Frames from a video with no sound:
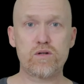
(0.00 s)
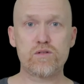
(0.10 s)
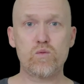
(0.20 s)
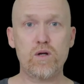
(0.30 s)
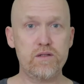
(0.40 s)

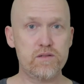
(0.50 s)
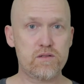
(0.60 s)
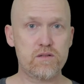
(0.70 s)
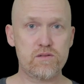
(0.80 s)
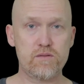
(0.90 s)
Where's
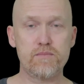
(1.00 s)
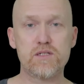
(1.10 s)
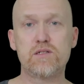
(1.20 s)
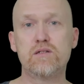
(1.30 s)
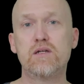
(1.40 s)
Wally's
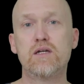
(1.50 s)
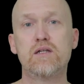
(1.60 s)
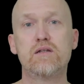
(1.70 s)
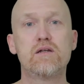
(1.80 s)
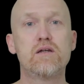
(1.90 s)
submission,
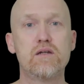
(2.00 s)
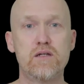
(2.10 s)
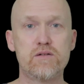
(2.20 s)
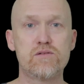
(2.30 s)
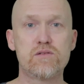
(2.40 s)
and
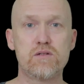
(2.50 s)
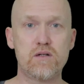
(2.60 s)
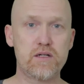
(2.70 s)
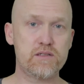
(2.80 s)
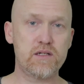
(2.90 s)
here's
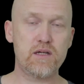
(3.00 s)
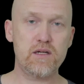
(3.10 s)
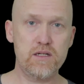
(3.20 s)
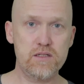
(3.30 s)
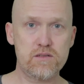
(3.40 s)
Arctic
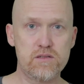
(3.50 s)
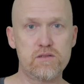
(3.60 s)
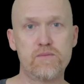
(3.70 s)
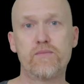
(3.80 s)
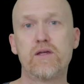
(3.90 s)

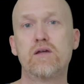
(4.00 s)
Haze's.